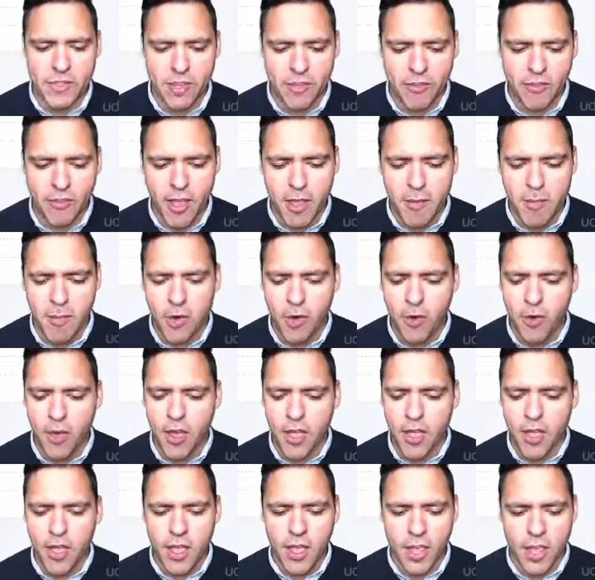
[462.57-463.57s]
So if I bought,
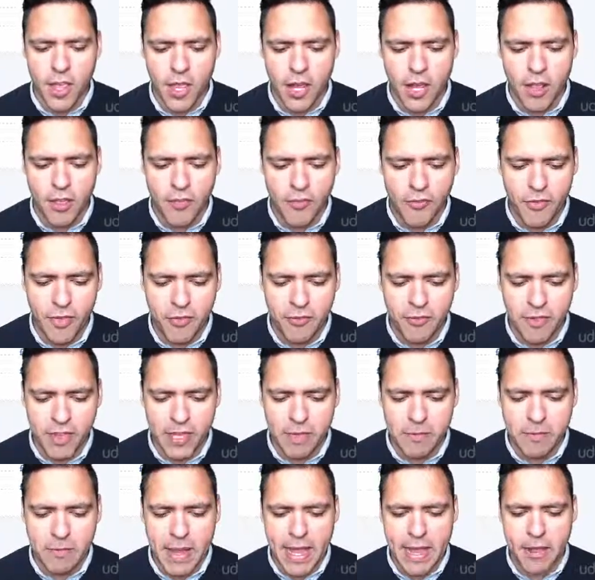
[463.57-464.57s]
you know,
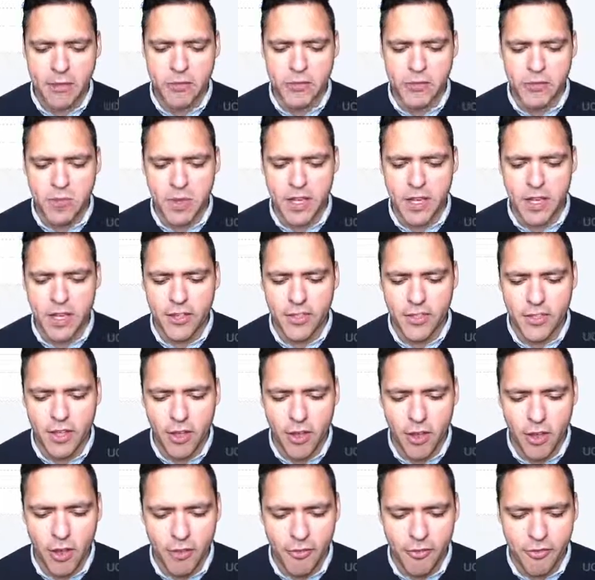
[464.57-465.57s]
£15 worth
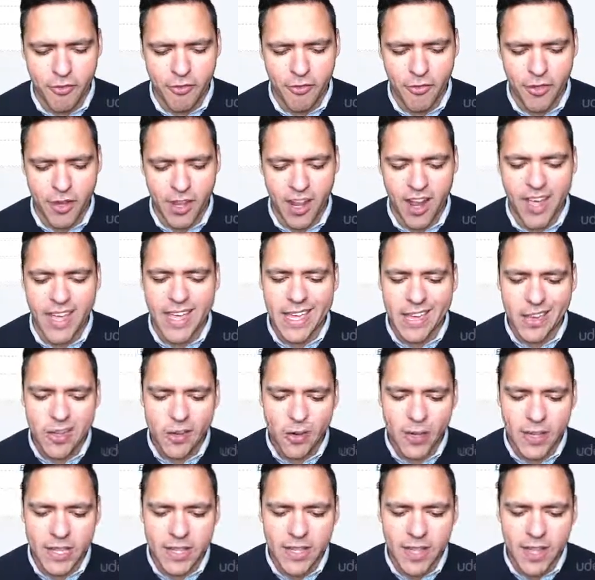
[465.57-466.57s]
of
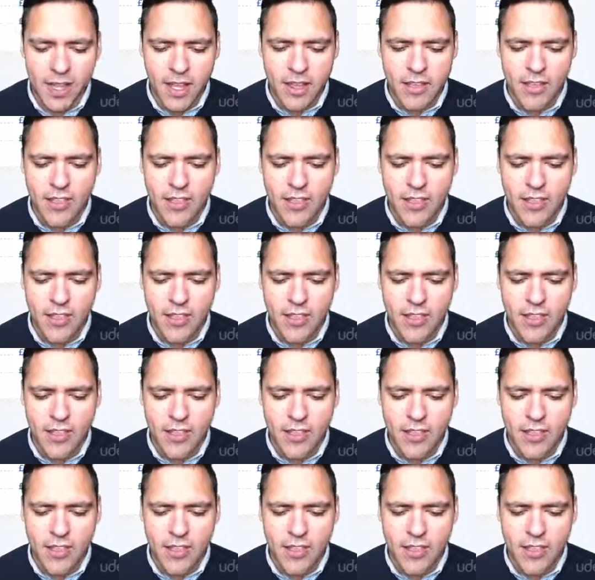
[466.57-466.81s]
Litecoin,